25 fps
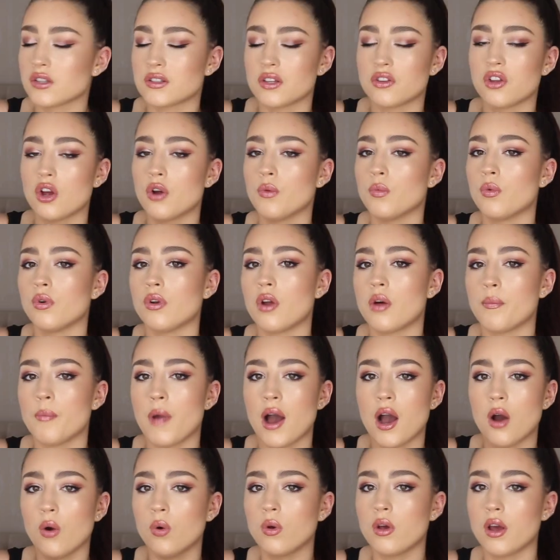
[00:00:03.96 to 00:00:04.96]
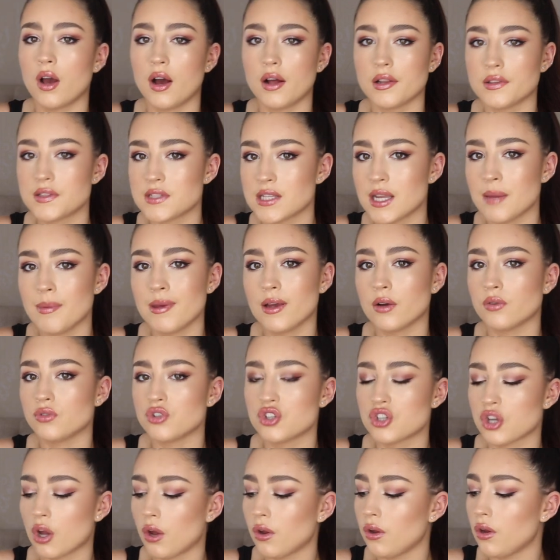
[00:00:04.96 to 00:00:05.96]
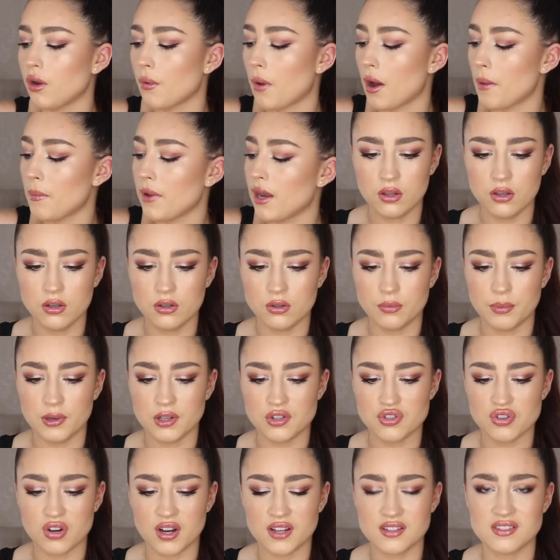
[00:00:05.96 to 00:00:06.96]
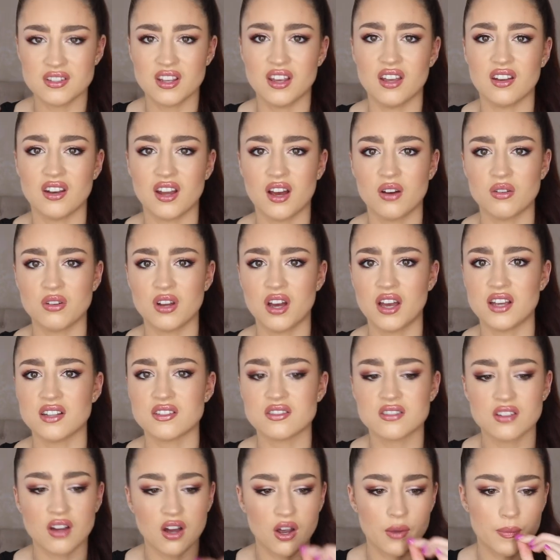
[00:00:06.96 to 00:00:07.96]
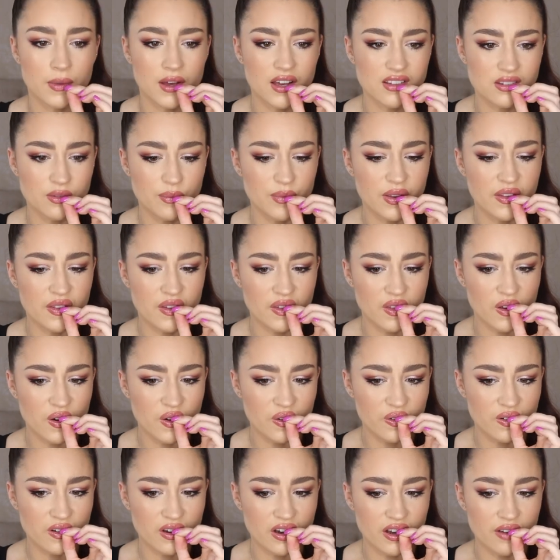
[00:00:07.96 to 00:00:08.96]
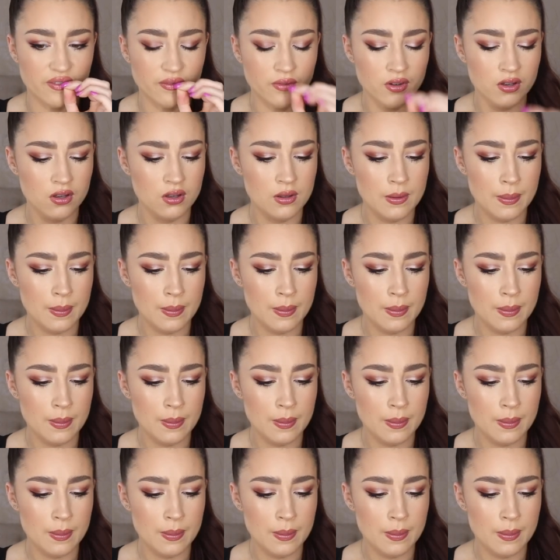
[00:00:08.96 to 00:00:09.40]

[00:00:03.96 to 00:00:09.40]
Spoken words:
Because I don't want my whole guts to be on show, you know what I mean? Ooh, a bit of dry skin, how nice. I hope it hasn't been there the whole time.